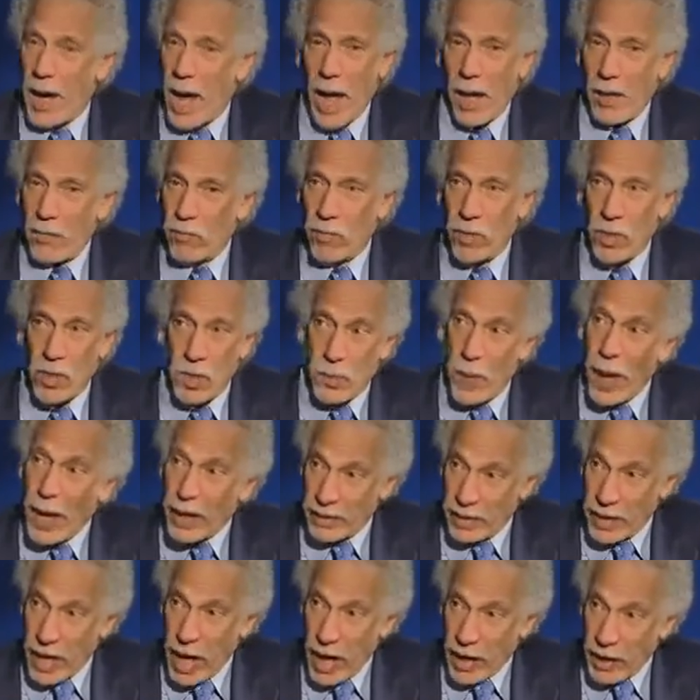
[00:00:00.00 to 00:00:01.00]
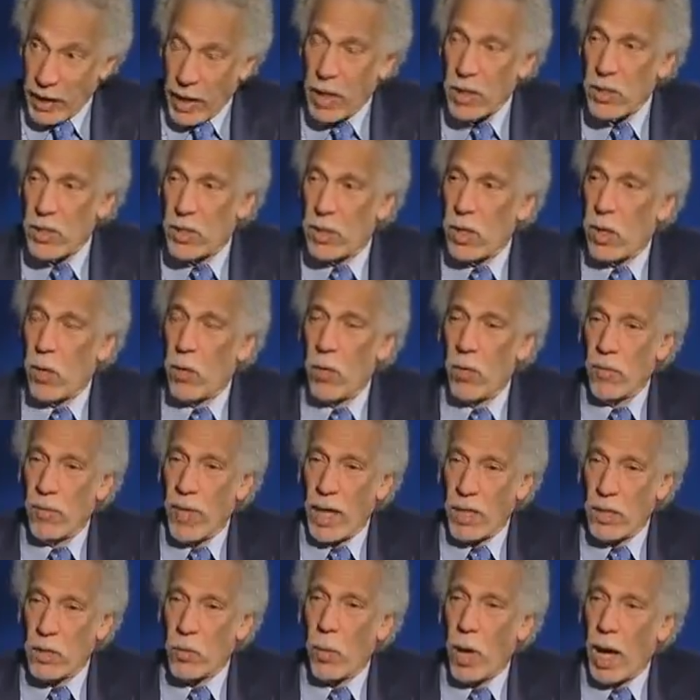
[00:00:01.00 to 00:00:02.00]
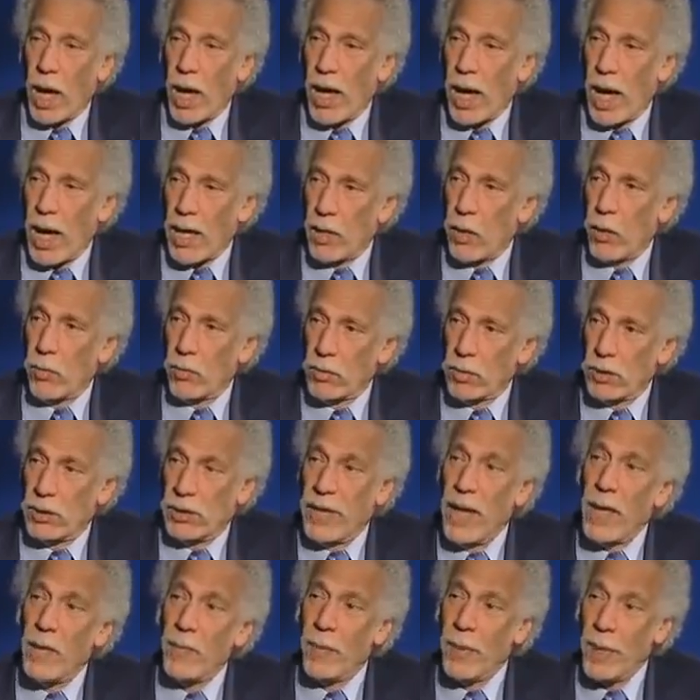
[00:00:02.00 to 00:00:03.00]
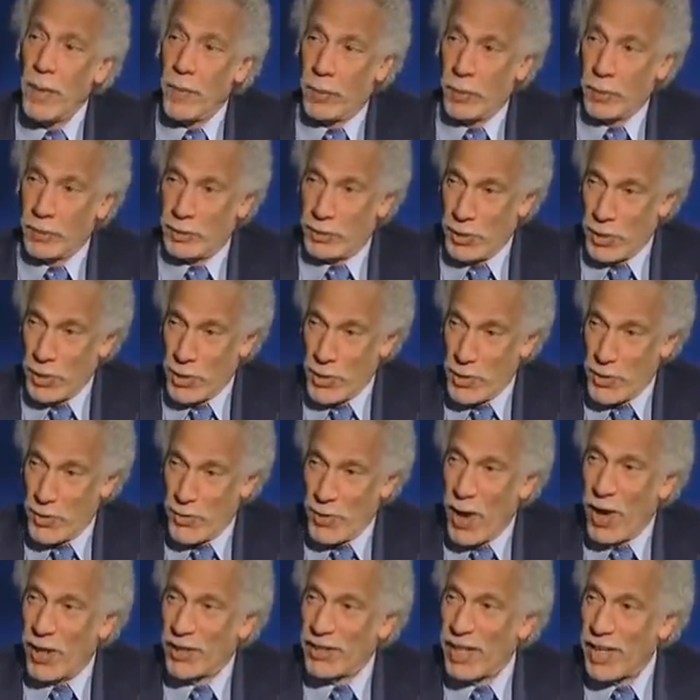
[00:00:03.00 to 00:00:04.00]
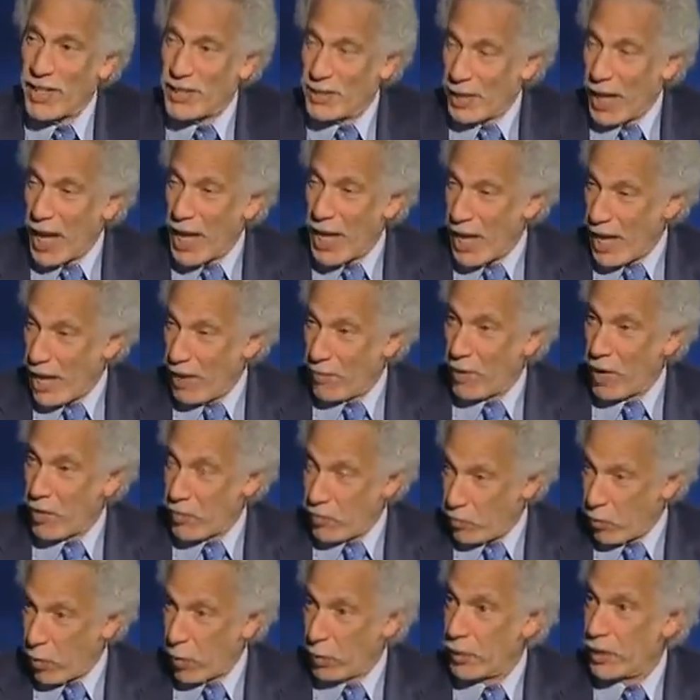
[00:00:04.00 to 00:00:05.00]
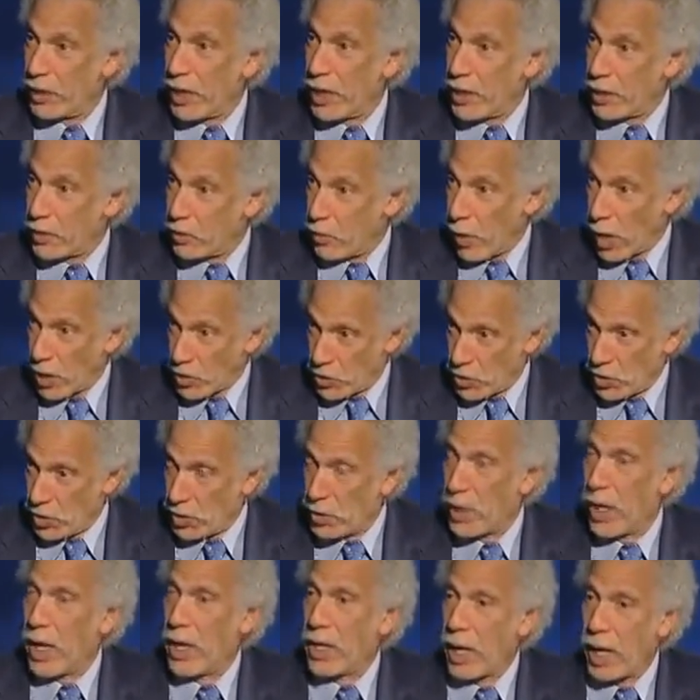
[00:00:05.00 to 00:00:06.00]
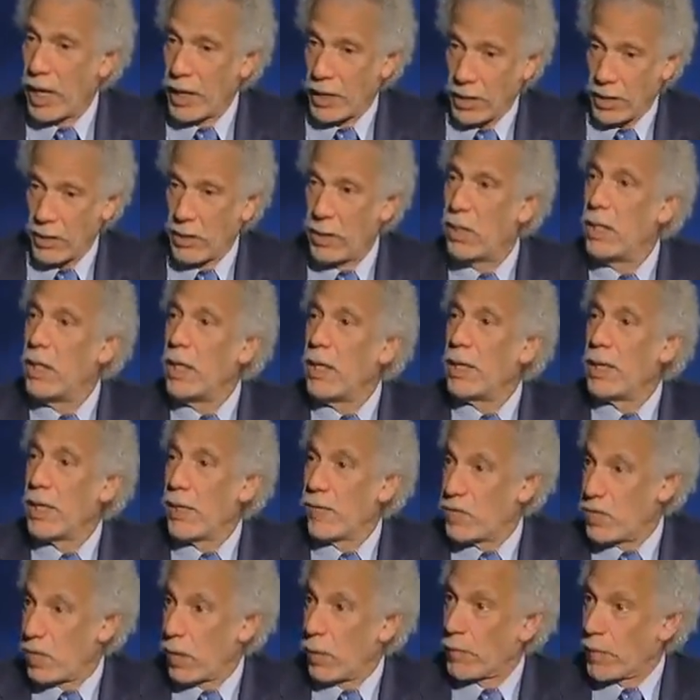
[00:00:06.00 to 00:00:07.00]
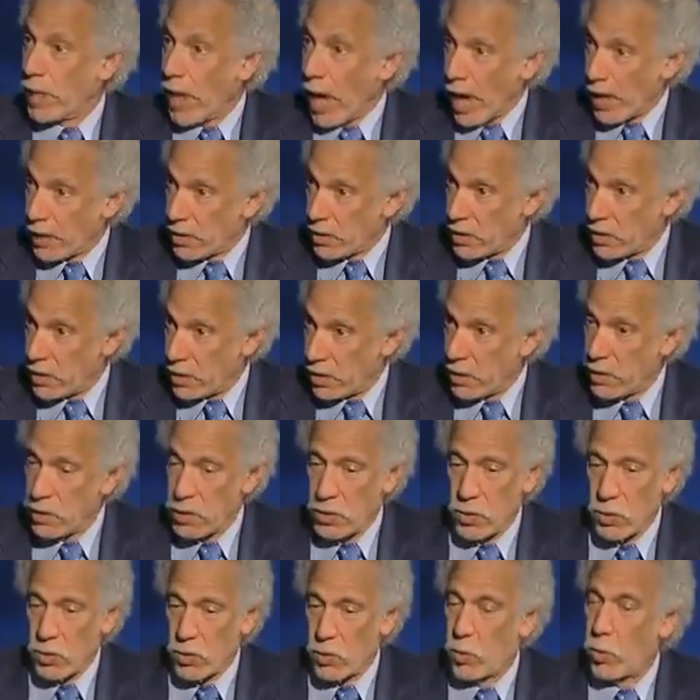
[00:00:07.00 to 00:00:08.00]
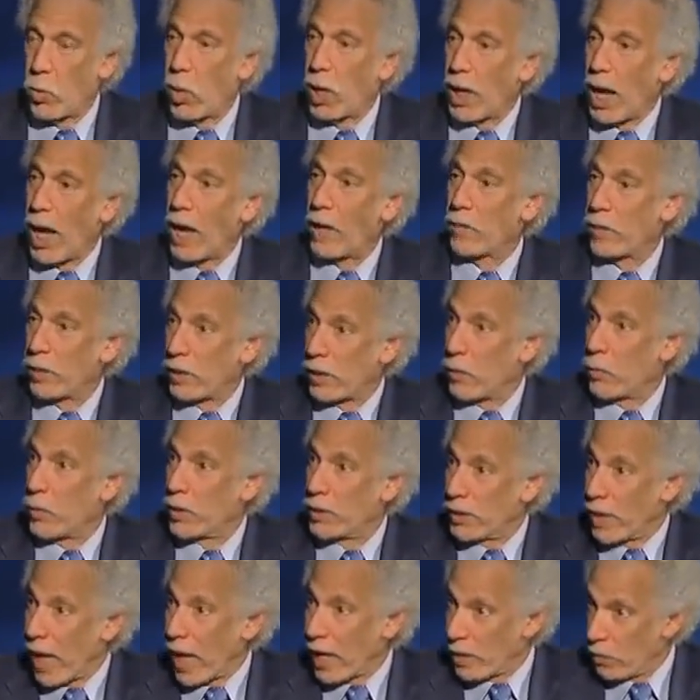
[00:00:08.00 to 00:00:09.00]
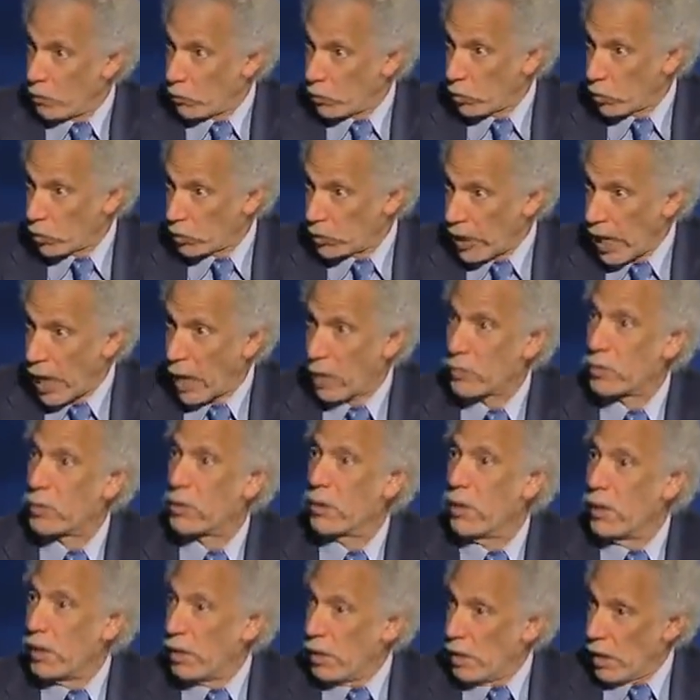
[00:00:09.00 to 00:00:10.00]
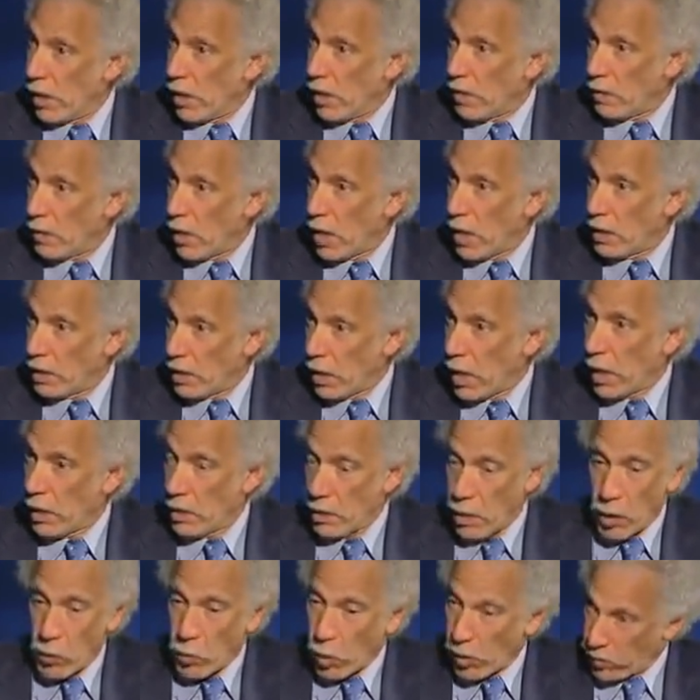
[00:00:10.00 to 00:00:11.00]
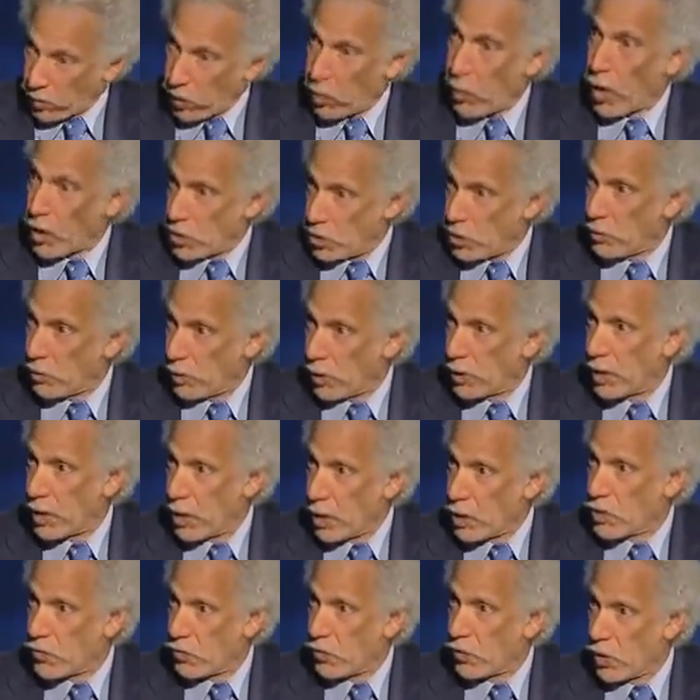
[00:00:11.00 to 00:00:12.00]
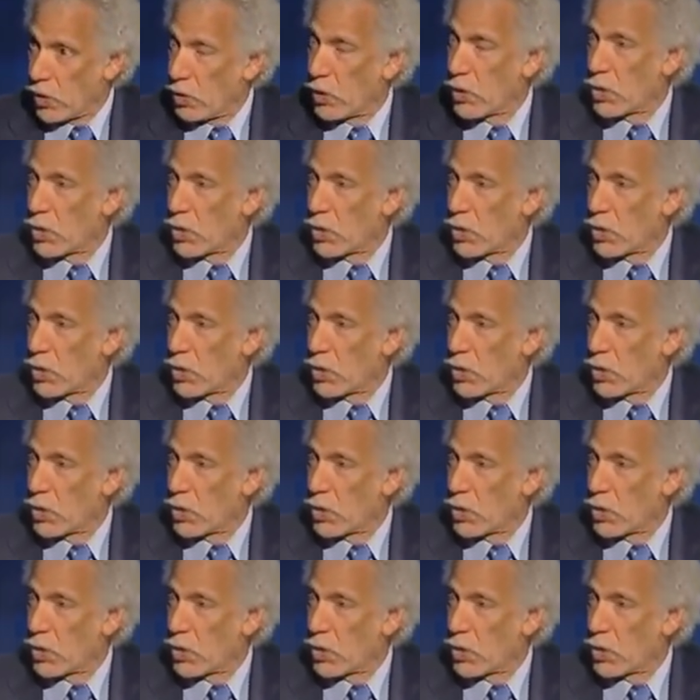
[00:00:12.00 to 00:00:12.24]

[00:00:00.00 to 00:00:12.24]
I respect that. And so that's why I don't send people to you unless I have a formulated question and I can give some guidance into what I really would like ruled out and what the question really is for you to